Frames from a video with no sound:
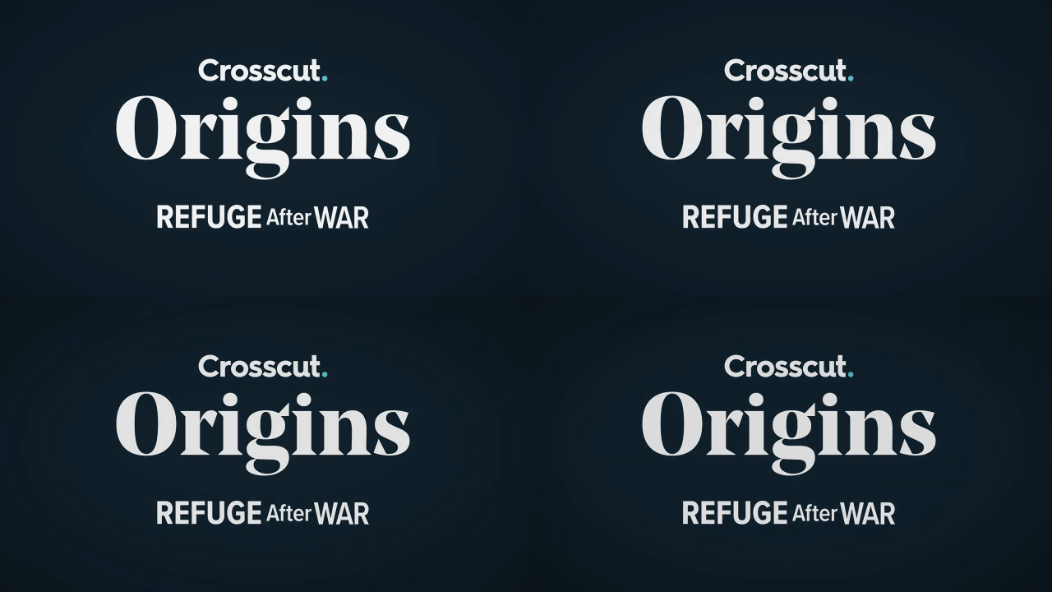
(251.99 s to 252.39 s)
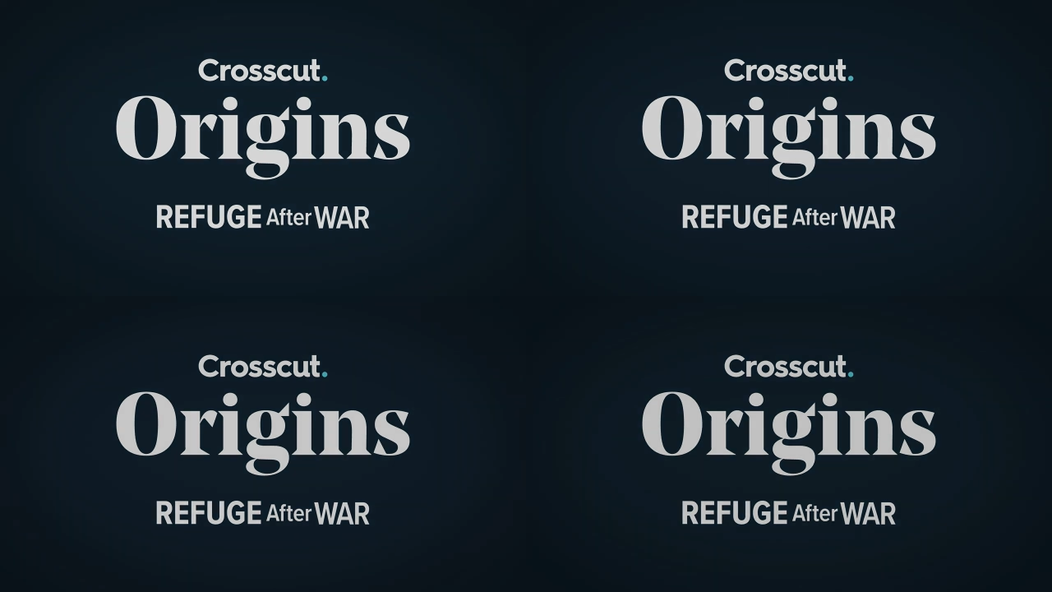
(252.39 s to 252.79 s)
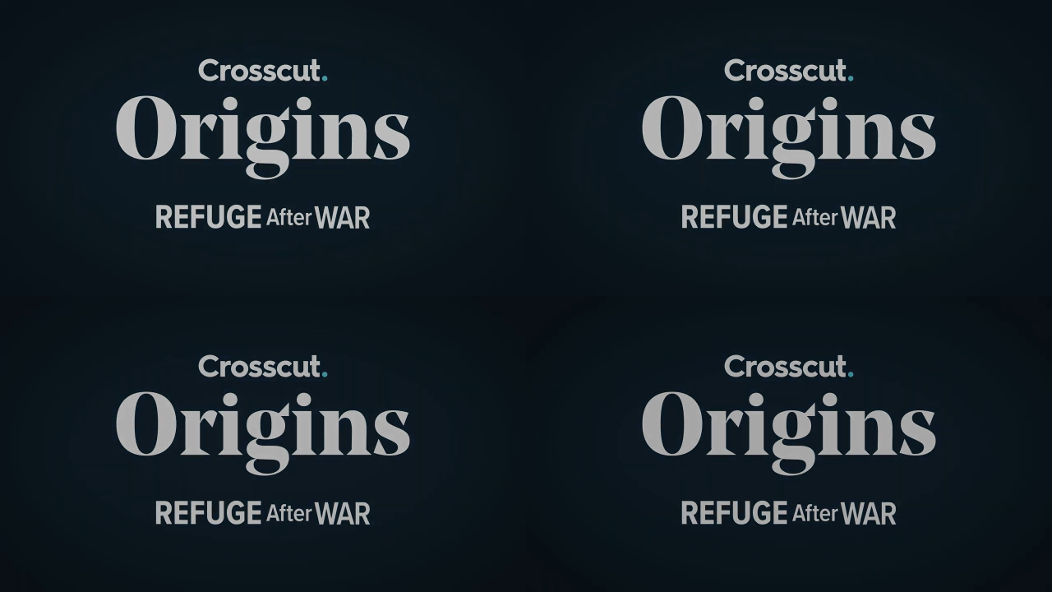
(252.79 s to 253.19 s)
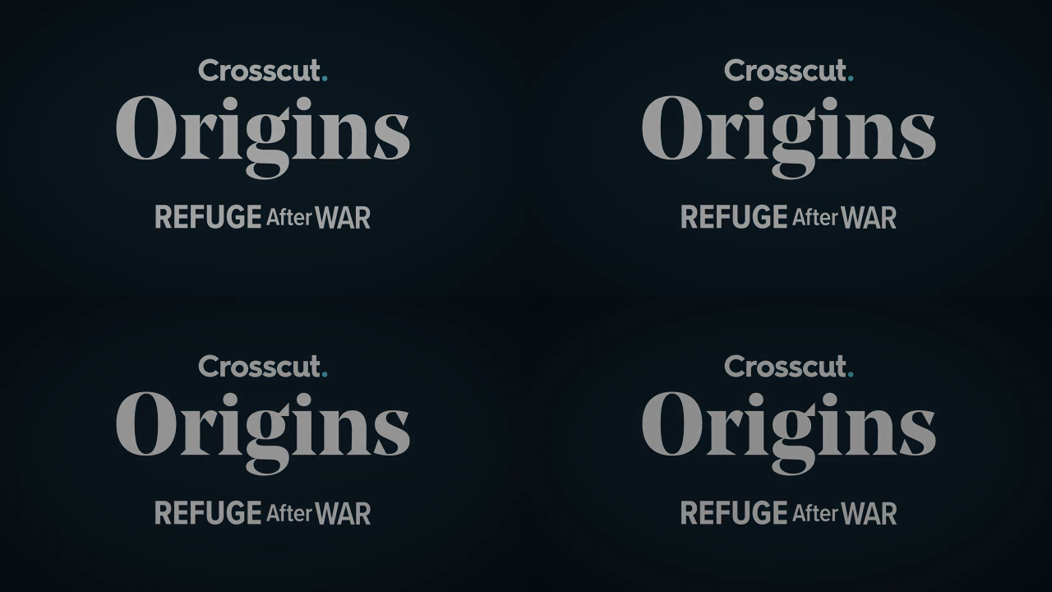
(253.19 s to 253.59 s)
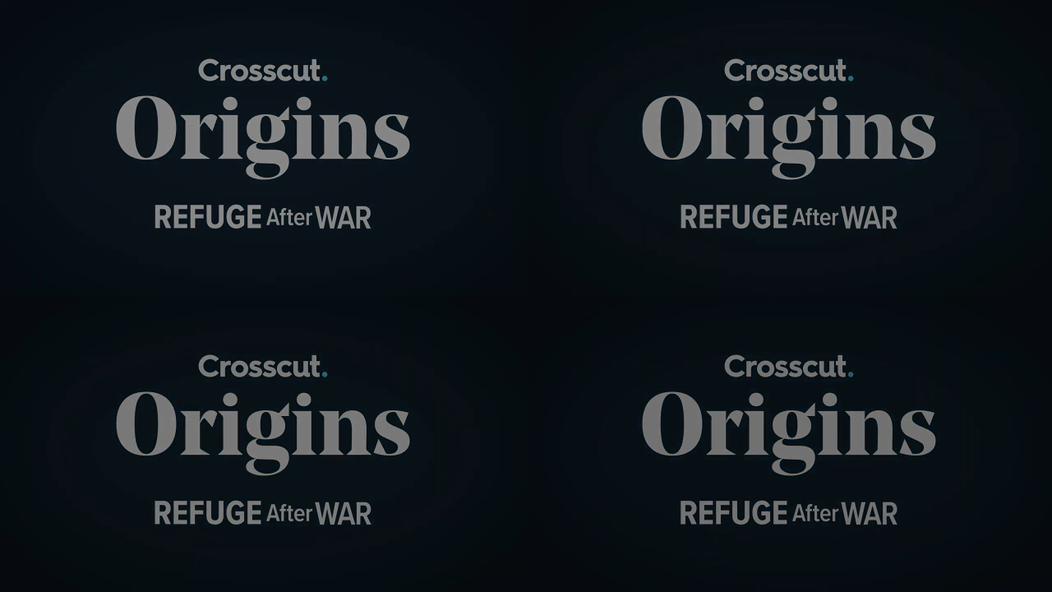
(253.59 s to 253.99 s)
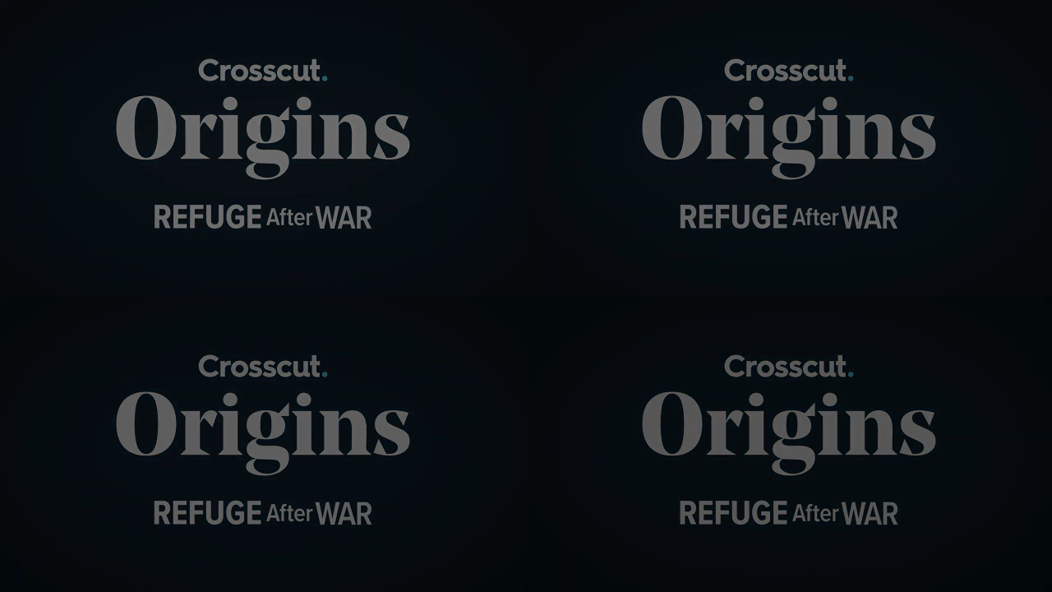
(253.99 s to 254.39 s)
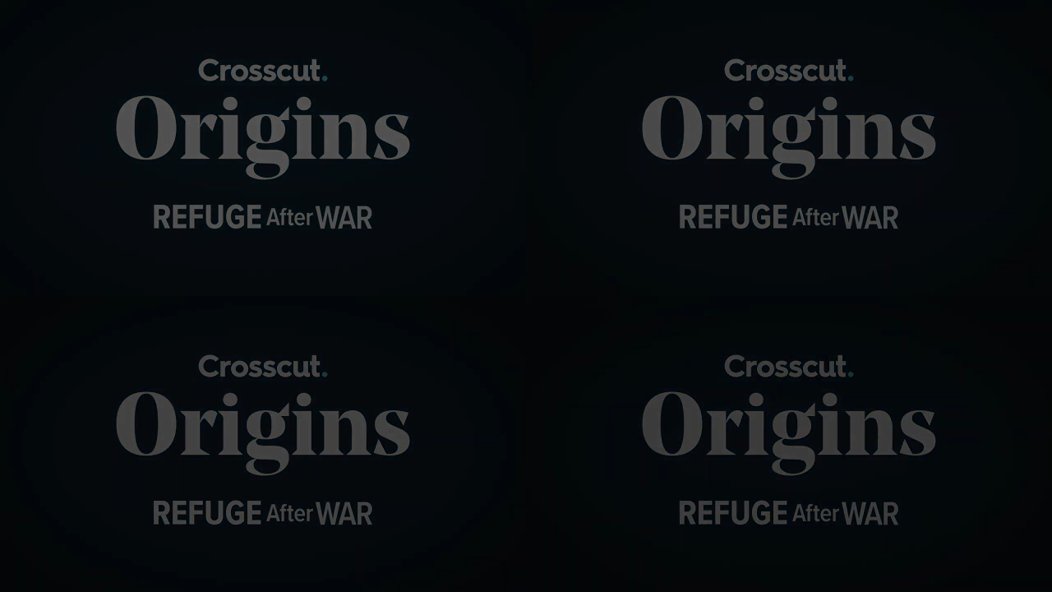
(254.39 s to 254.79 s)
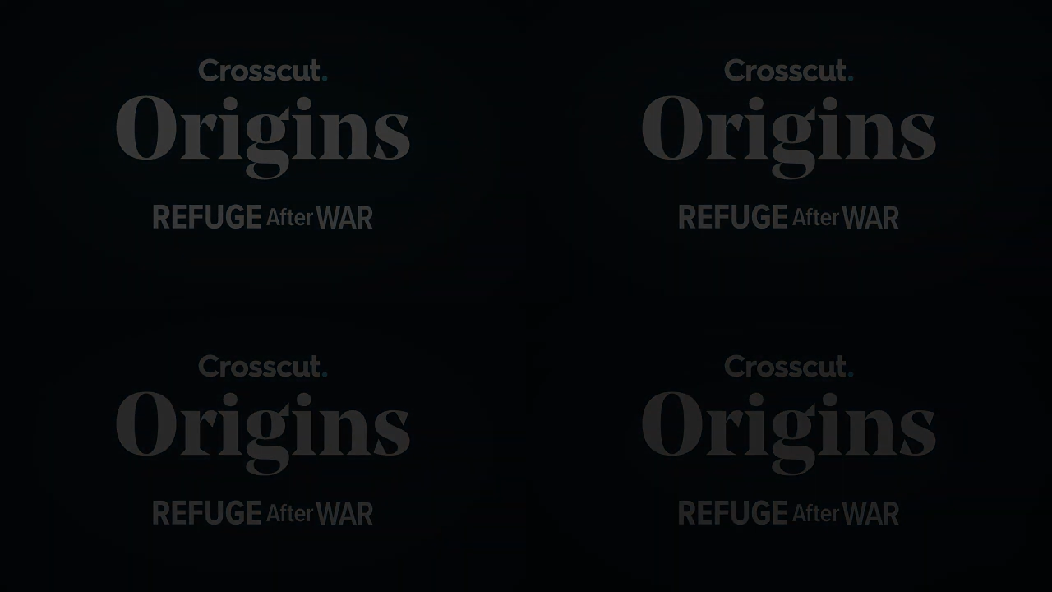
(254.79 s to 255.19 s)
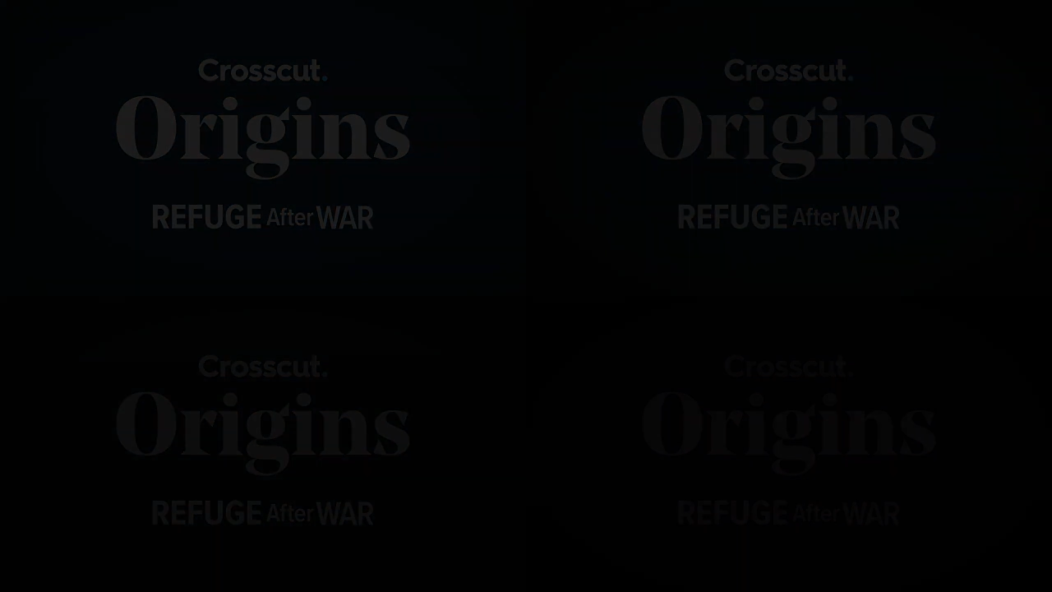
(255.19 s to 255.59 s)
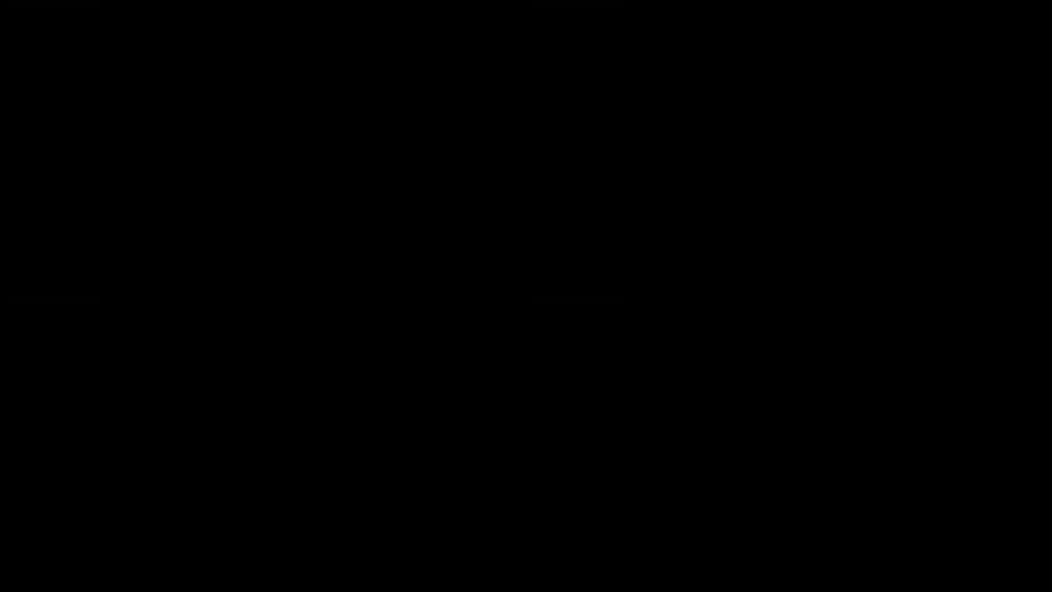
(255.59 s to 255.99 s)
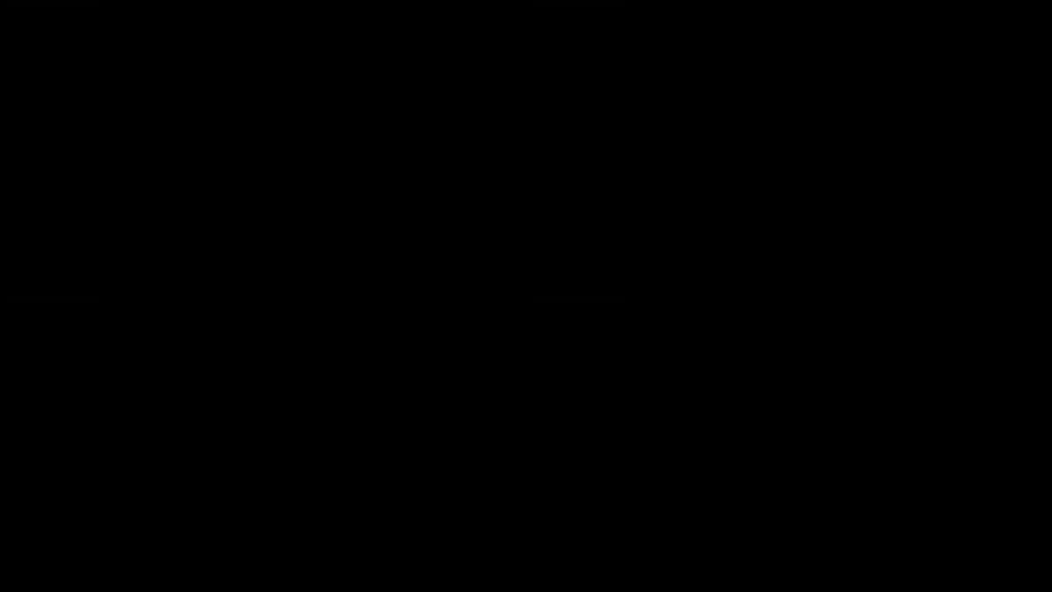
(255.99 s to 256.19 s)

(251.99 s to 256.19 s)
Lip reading: (no speaker visible)